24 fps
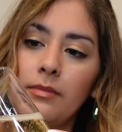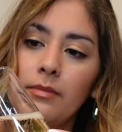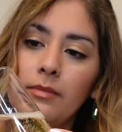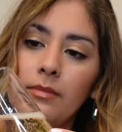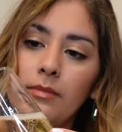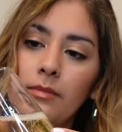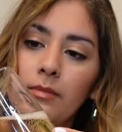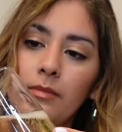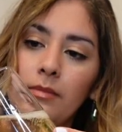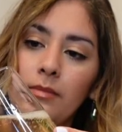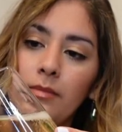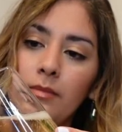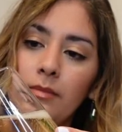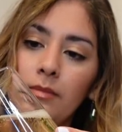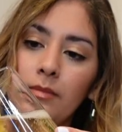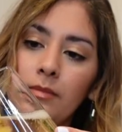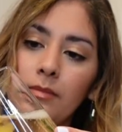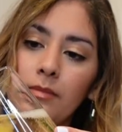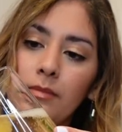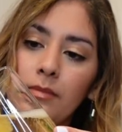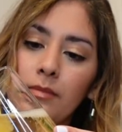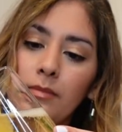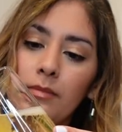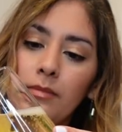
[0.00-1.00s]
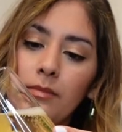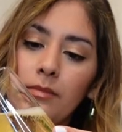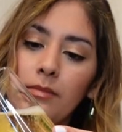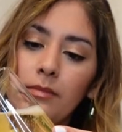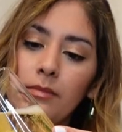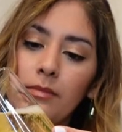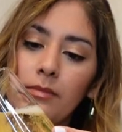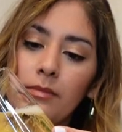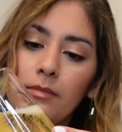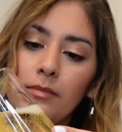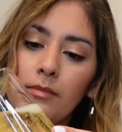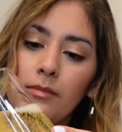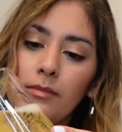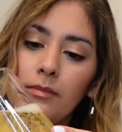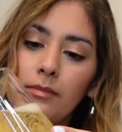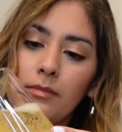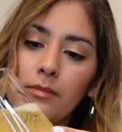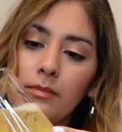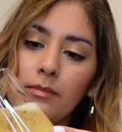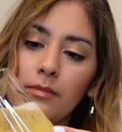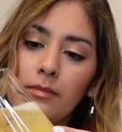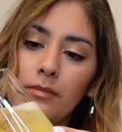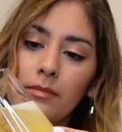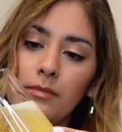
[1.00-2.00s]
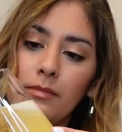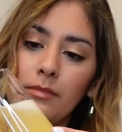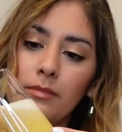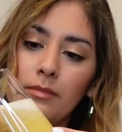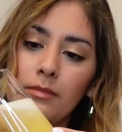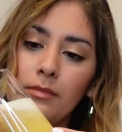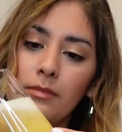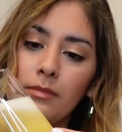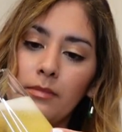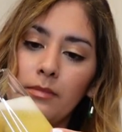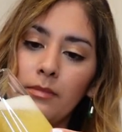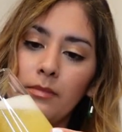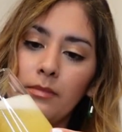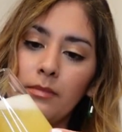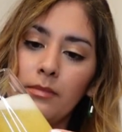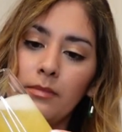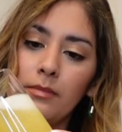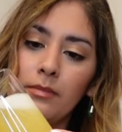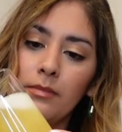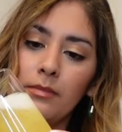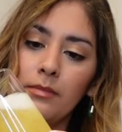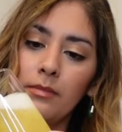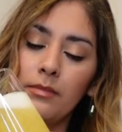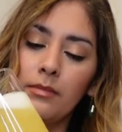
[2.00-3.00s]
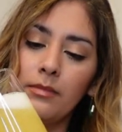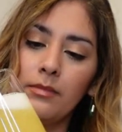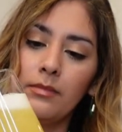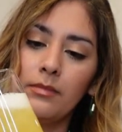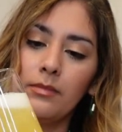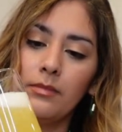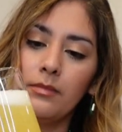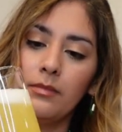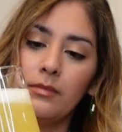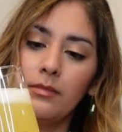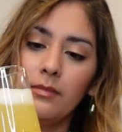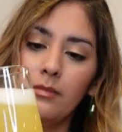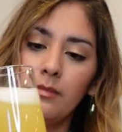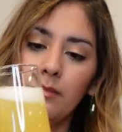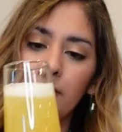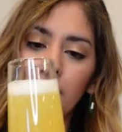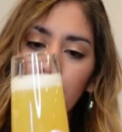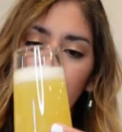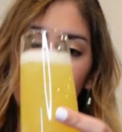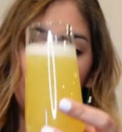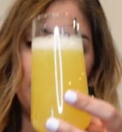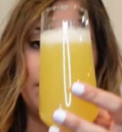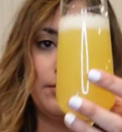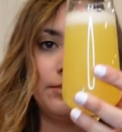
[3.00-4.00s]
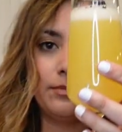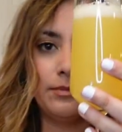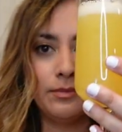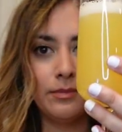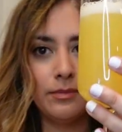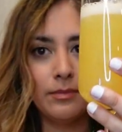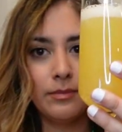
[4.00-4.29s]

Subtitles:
Nobody speaks.